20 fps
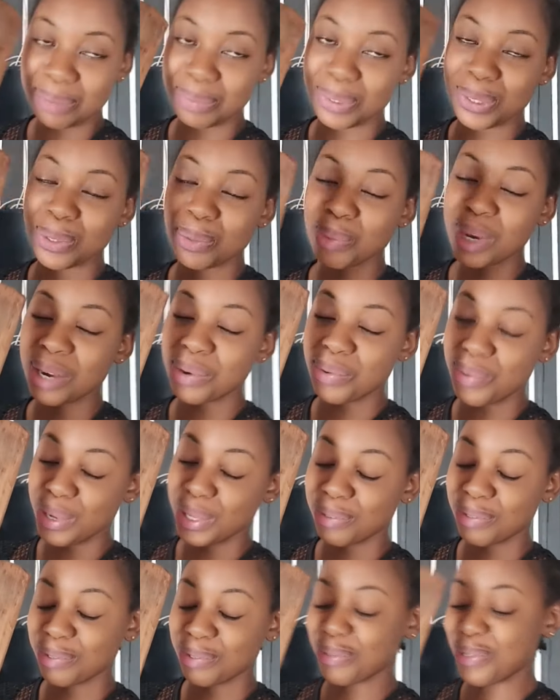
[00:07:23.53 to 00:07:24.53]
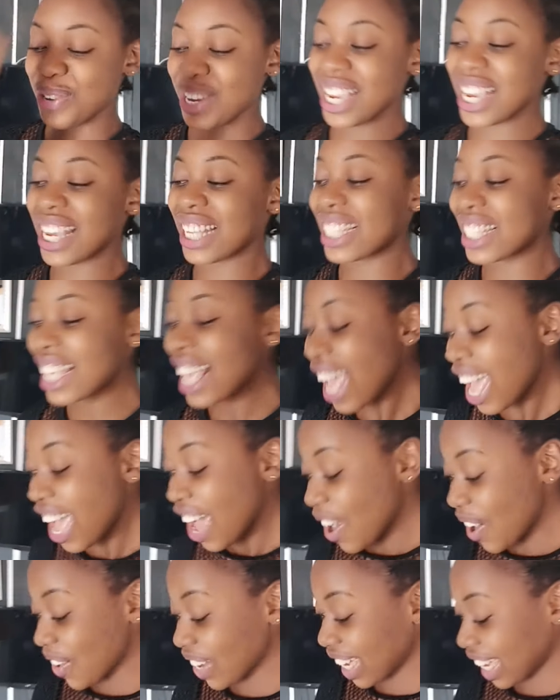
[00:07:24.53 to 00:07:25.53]
I'm super grateful for it.
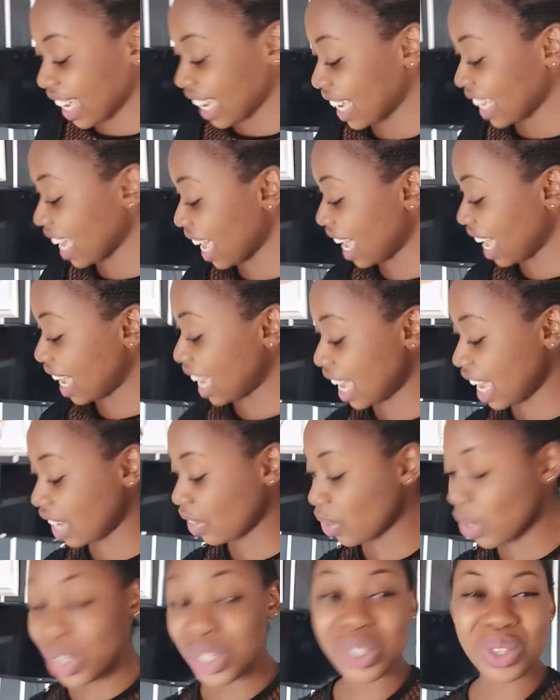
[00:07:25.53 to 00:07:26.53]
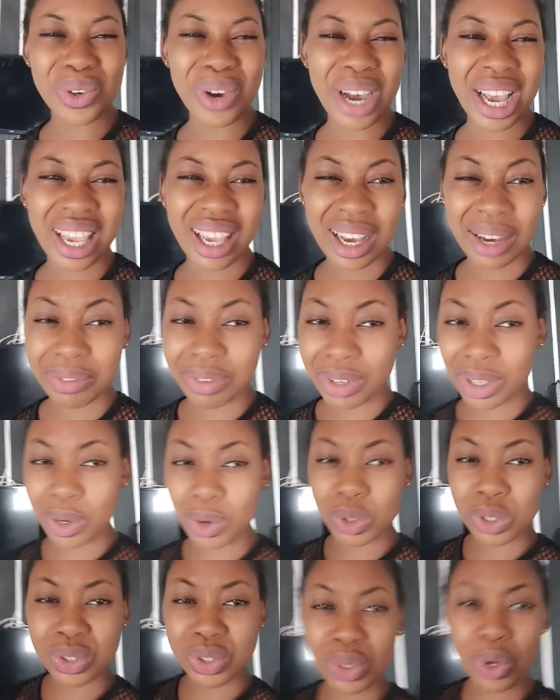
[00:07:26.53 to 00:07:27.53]
Okay, yeah. And also I have
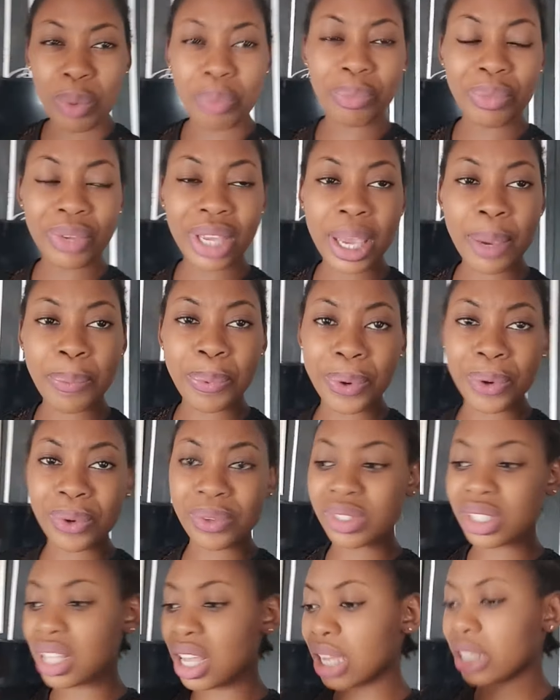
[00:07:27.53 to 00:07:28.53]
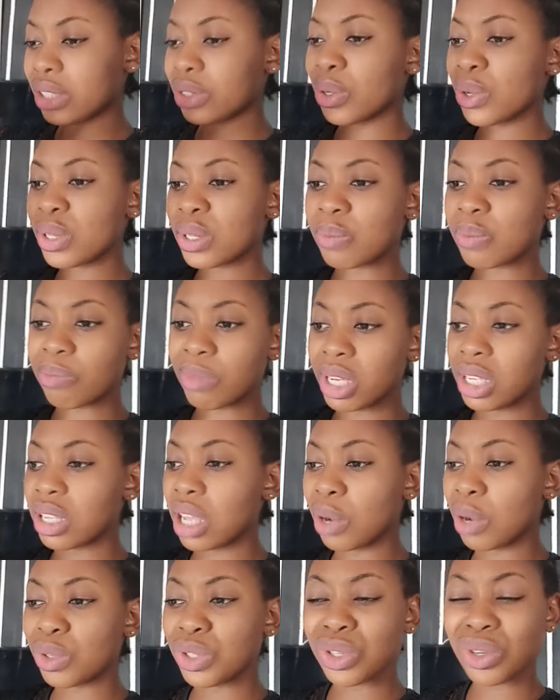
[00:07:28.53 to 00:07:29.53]
some aprons that I just
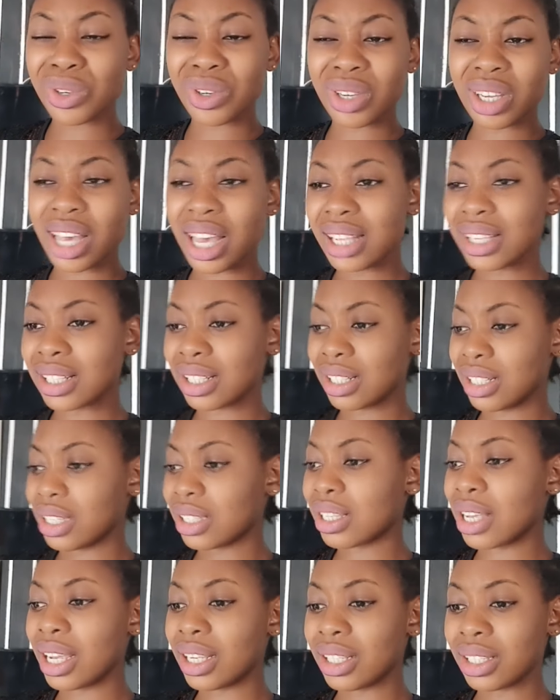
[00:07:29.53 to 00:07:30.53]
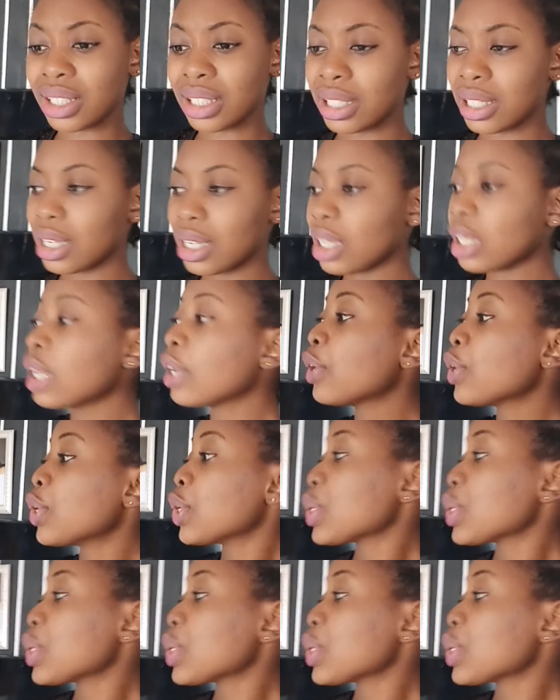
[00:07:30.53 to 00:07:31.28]
made. I'll show you guys later in the day.